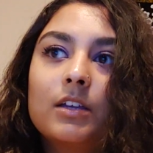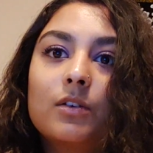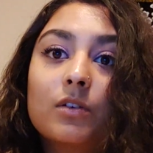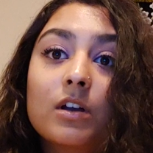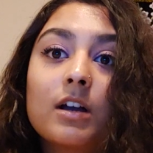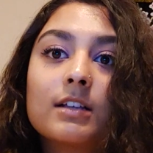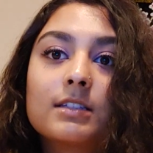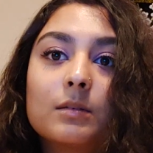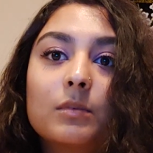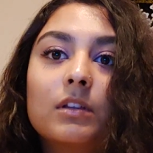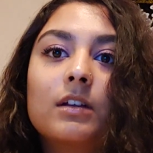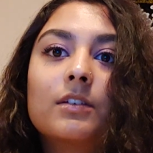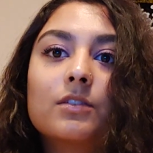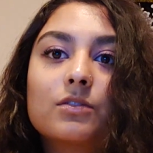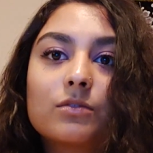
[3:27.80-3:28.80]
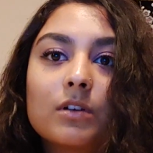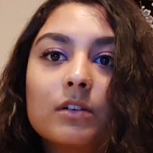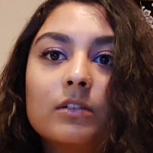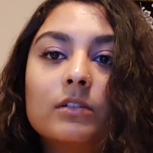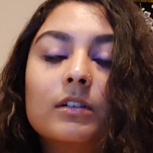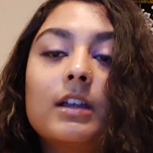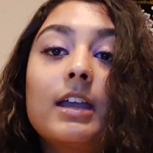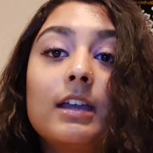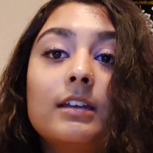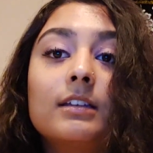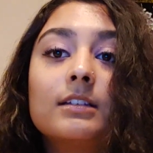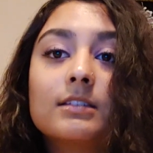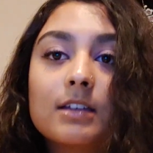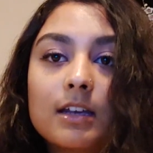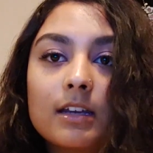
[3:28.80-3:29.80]
cause them a lot of struggle and
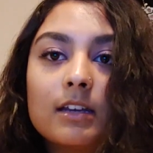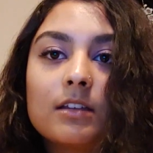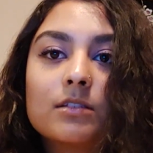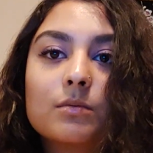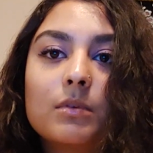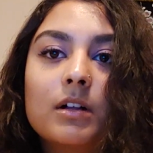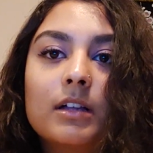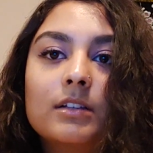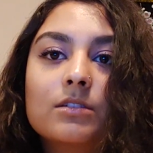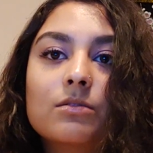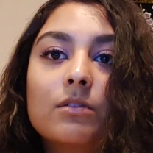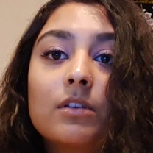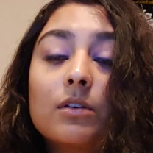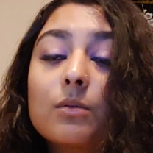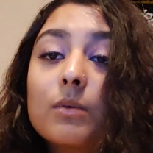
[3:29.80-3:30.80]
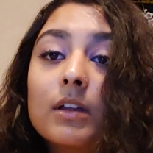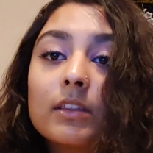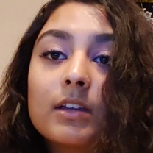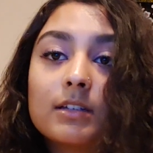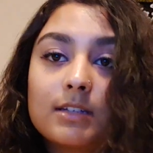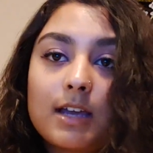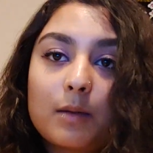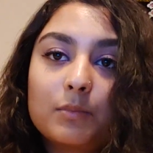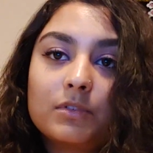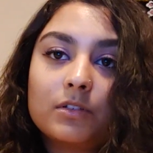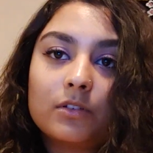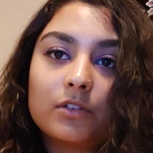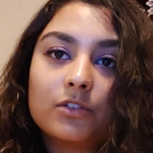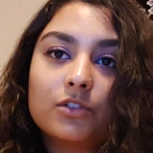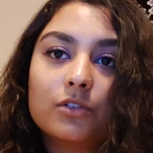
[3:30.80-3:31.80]
anxiety as well, and so they don't want that to happen to
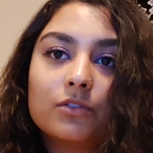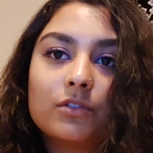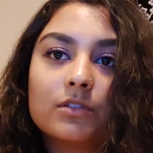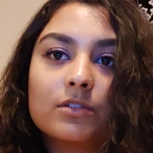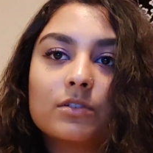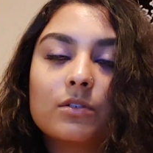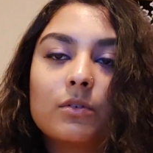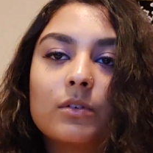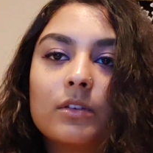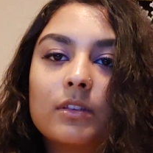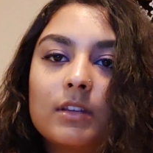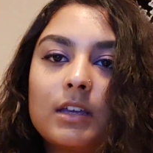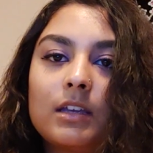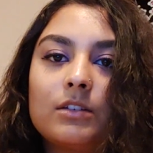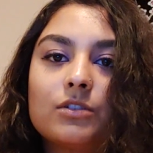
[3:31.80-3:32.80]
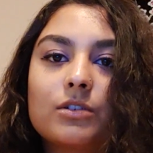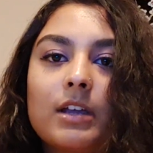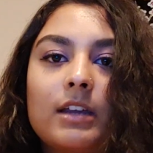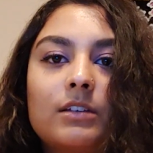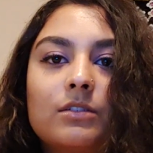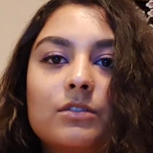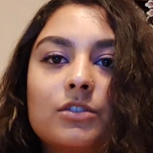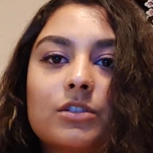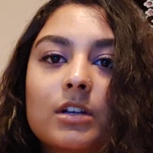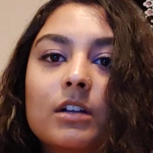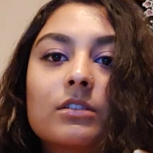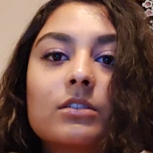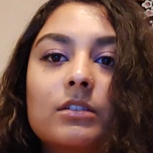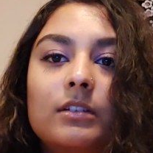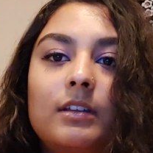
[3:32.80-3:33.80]
their children. So they try to
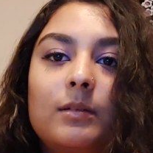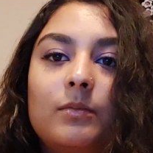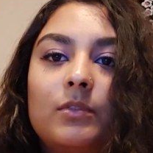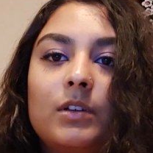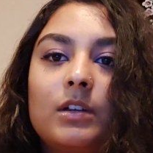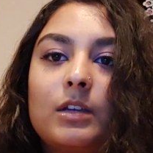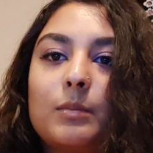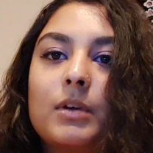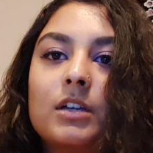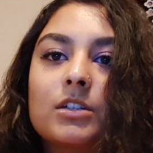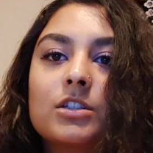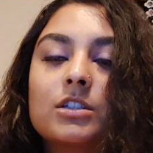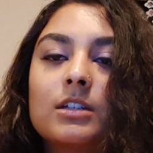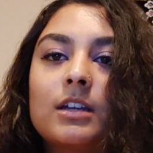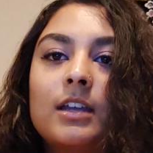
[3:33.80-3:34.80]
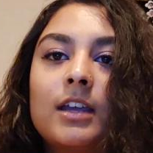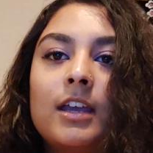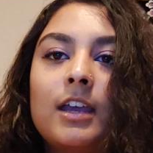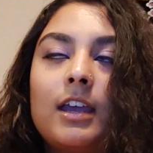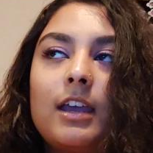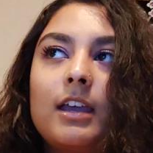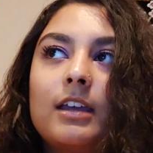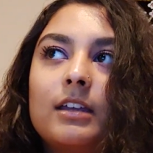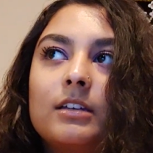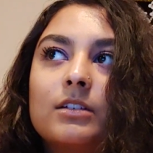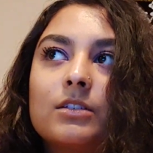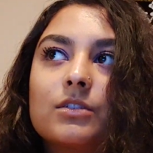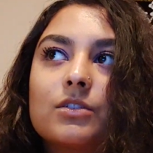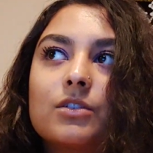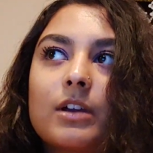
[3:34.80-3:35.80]
shelter them very much
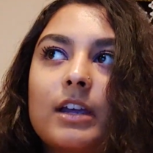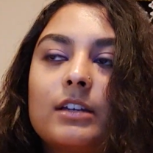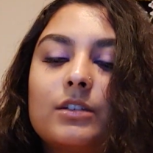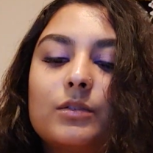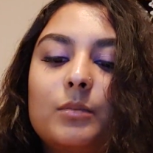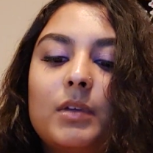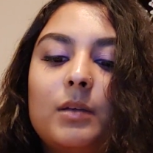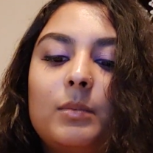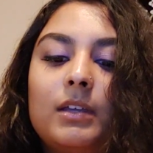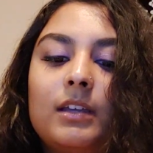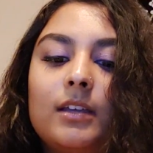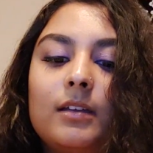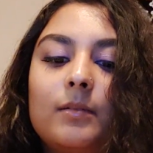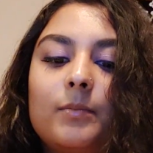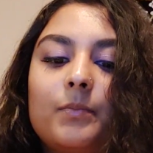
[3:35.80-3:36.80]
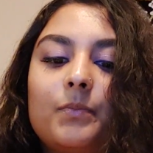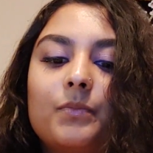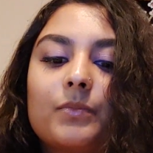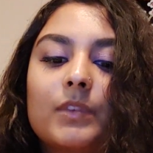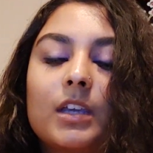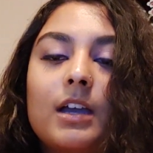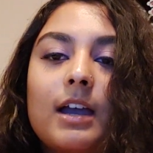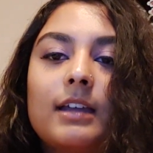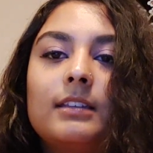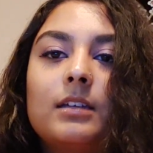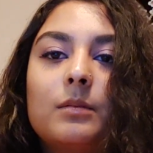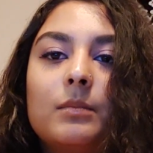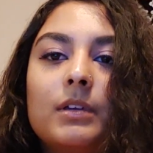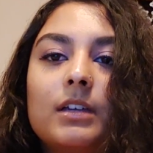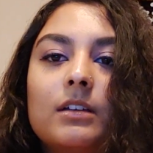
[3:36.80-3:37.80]
and try to maybe guide
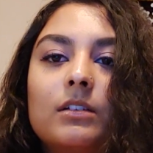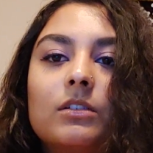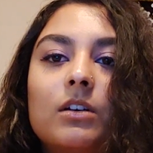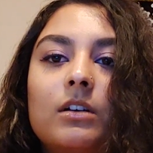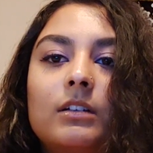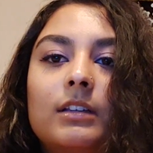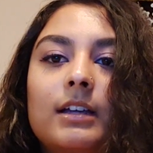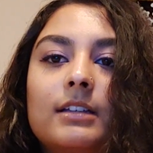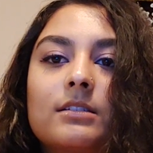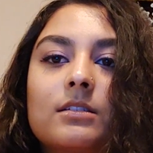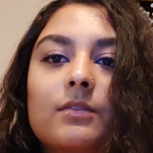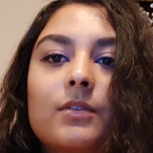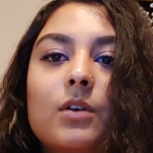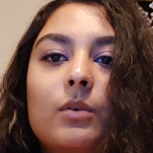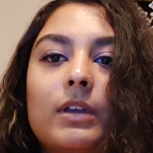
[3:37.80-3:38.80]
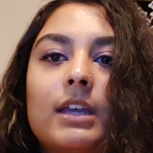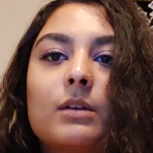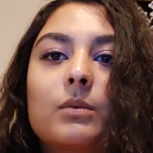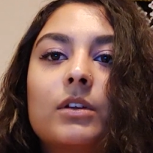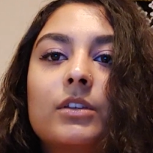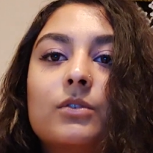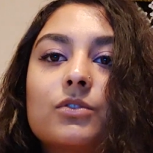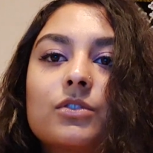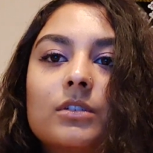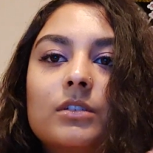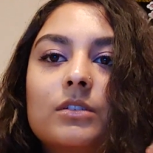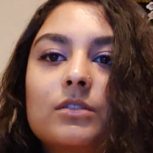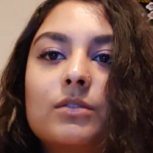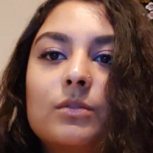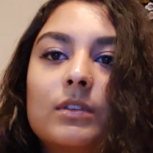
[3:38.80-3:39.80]
them along lines of, okay, well, you
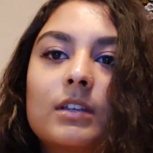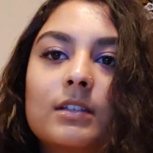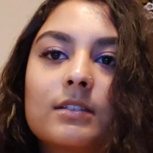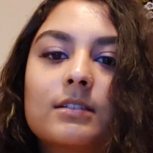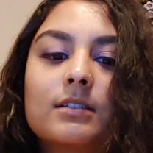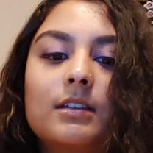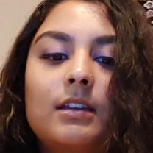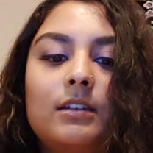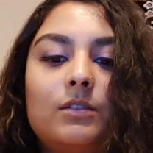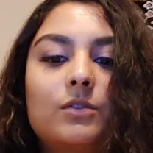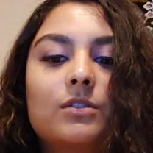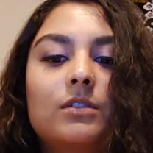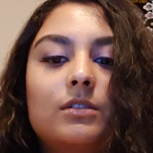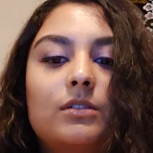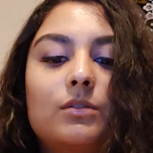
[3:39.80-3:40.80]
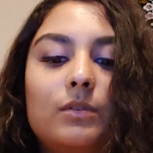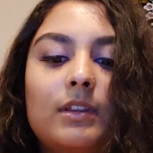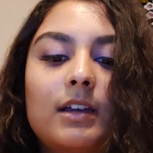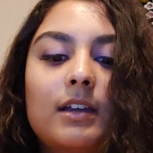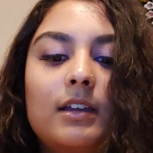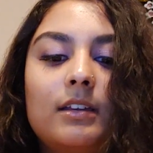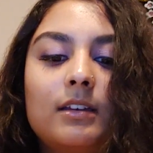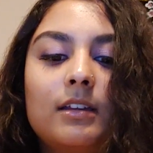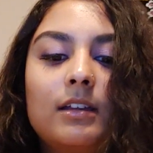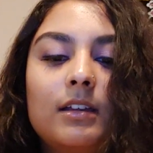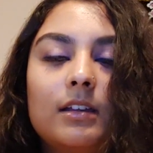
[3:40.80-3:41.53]
shouldn't do this and you shouldn't do that, and